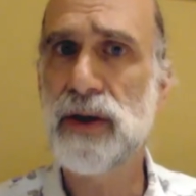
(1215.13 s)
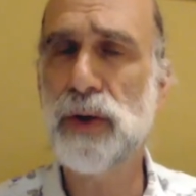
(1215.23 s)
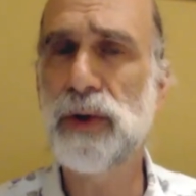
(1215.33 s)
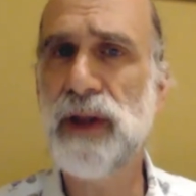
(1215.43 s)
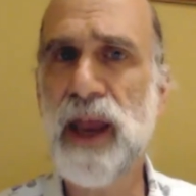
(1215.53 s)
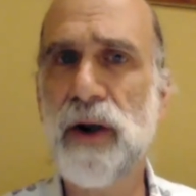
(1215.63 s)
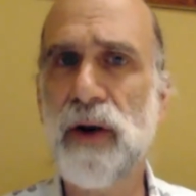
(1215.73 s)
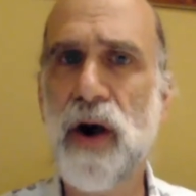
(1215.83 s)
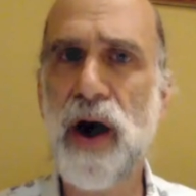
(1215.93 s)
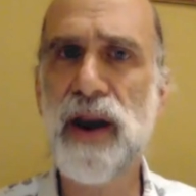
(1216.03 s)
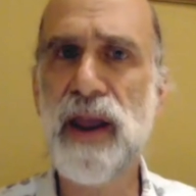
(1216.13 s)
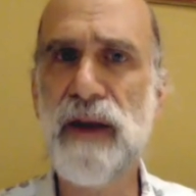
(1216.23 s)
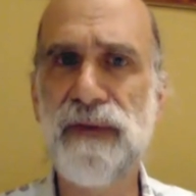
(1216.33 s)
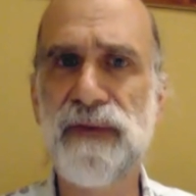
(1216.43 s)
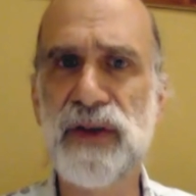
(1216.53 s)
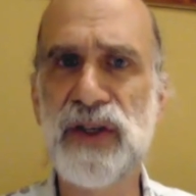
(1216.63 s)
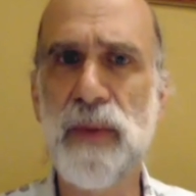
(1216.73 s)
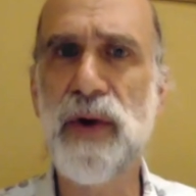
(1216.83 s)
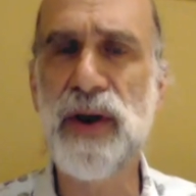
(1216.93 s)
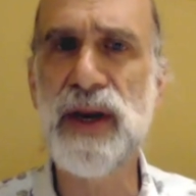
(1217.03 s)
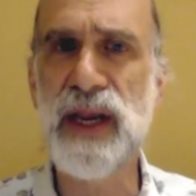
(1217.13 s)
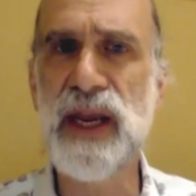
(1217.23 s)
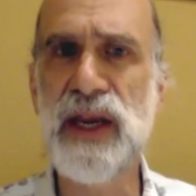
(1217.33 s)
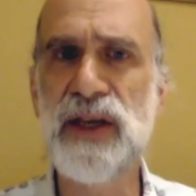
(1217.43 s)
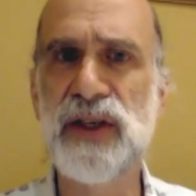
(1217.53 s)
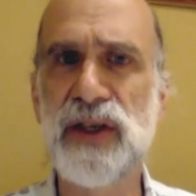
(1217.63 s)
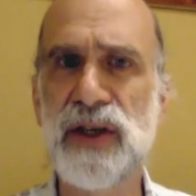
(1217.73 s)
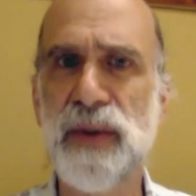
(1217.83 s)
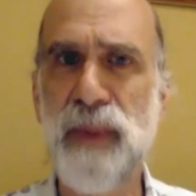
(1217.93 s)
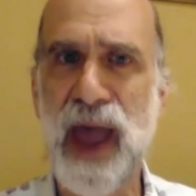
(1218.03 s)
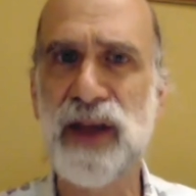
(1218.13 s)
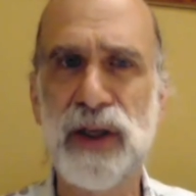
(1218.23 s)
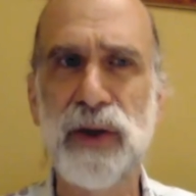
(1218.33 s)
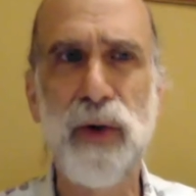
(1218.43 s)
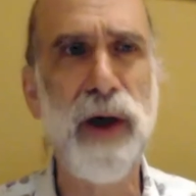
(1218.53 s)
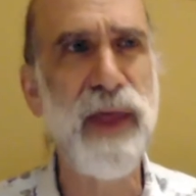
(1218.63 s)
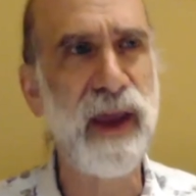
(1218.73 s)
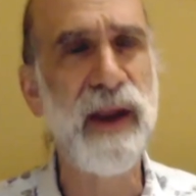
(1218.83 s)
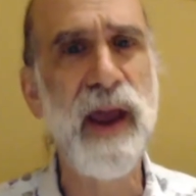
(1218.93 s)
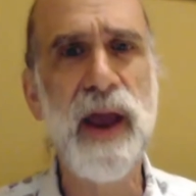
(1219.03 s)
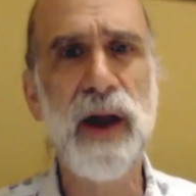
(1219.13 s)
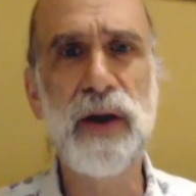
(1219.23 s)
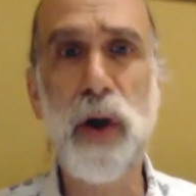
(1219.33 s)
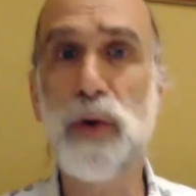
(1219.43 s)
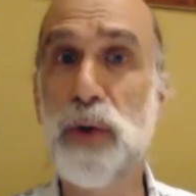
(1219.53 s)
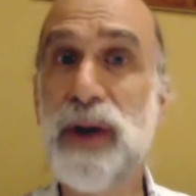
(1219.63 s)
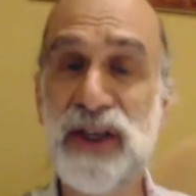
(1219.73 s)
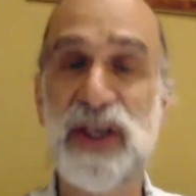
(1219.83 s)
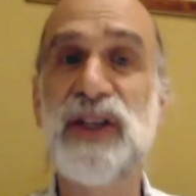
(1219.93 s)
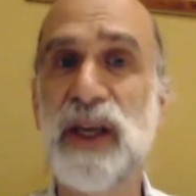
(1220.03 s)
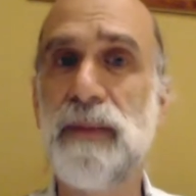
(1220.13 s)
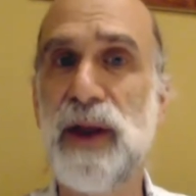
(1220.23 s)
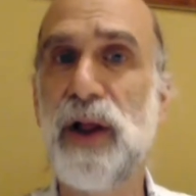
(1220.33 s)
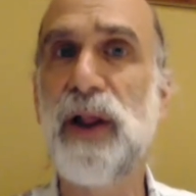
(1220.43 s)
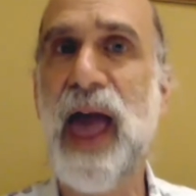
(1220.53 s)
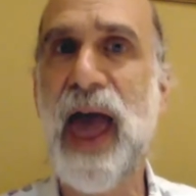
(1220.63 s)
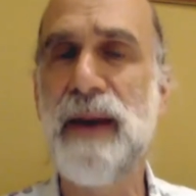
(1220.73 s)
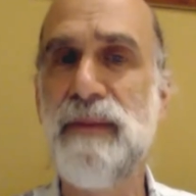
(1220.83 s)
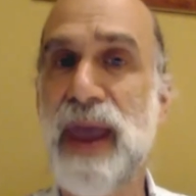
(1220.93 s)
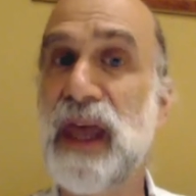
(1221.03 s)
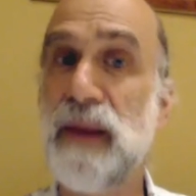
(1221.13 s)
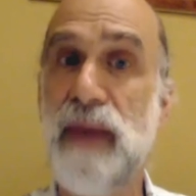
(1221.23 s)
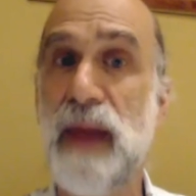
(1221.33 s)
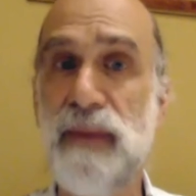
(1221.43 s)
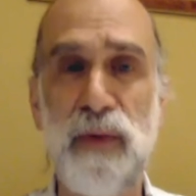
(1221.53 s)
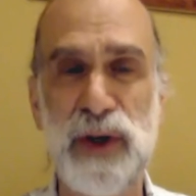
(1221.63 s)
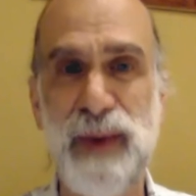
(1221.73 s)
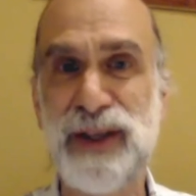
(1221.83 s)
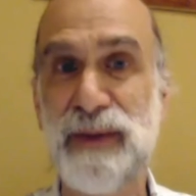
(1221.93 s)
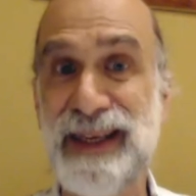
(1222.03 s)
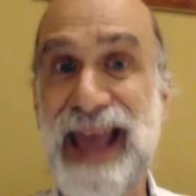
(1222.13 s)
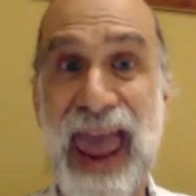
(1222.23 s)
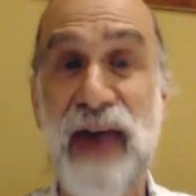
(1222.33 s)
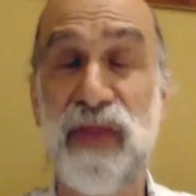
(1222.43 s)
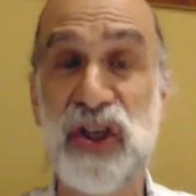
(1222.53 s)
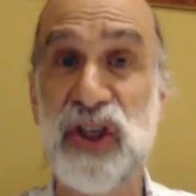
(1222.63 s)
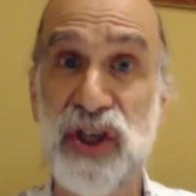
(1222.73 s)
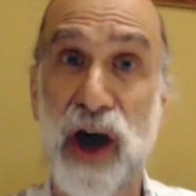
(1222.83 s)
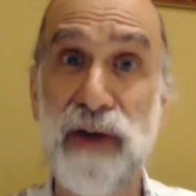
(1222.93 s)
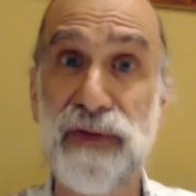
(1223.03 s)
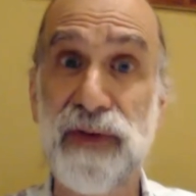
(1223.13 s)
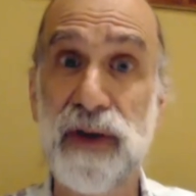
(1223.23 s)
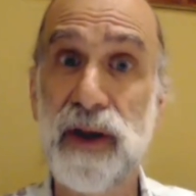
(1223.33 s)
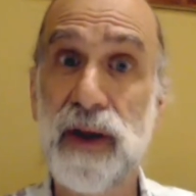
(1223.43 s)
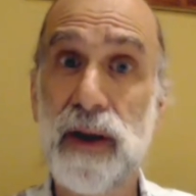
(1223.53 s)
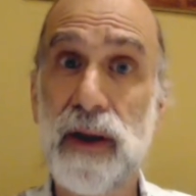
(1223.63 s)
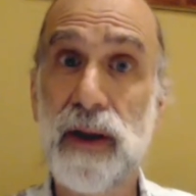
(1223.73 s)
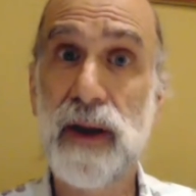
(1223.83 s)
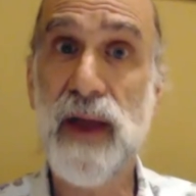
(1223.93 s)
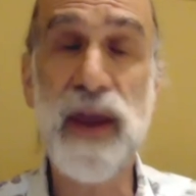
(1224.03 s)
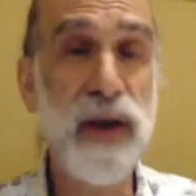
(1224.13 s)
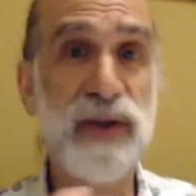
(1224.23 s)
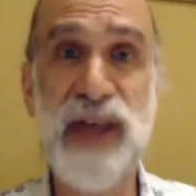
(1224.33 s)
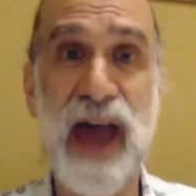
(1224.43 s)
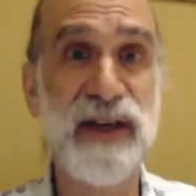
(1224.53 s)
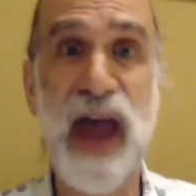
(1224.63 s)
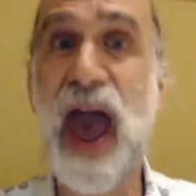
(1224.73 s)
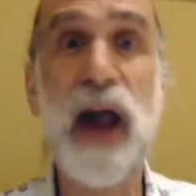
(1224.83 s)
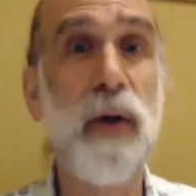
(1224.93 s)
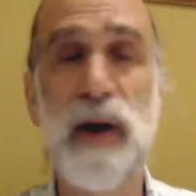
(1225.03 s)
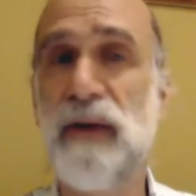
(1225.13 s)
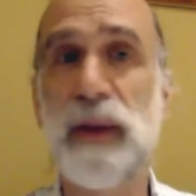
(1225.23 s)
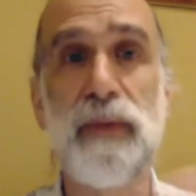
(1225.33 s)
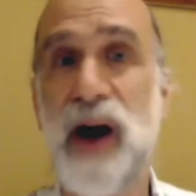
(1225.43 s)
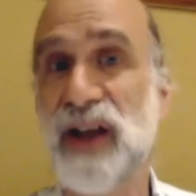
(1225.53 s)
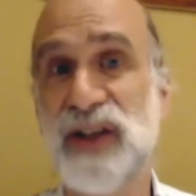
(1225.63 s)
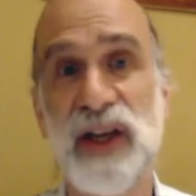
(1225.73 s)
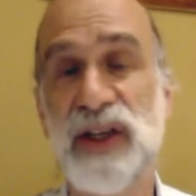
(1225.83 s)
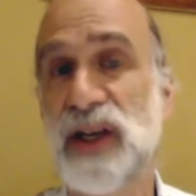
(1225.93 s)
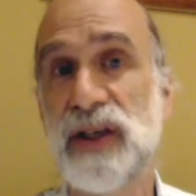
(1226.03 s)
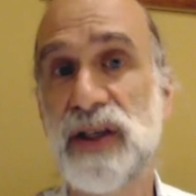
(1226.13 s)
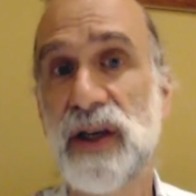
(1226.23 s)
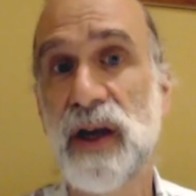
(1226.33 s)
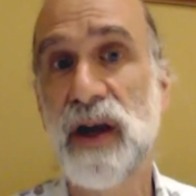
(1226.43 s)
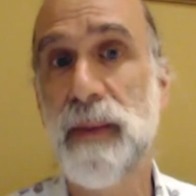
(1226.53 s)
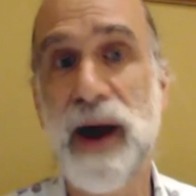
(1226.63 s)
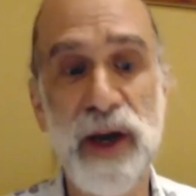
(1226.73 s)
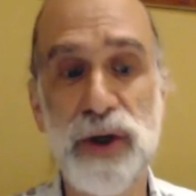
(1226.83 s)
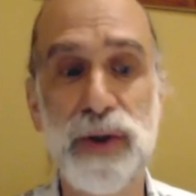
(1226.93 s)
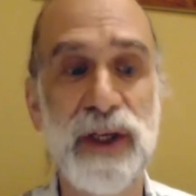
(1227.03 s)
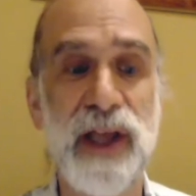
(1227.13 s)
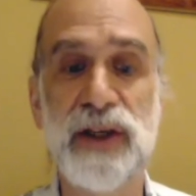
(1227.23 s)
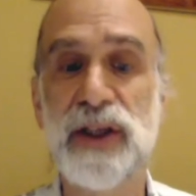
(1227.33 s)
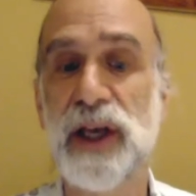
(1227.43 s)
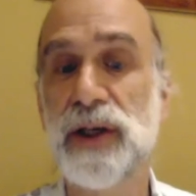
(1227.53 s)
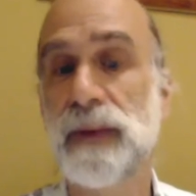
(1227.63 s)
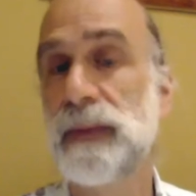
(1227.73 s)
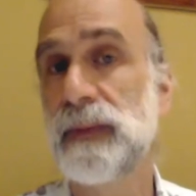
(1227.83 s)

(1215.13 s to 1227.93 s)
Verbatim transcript: So later on, if someone needs to pass a law, they can go to an existing bill and make an amendment, which basically means add the stuff. And they use that to hack whatever the process is about introducing legislation.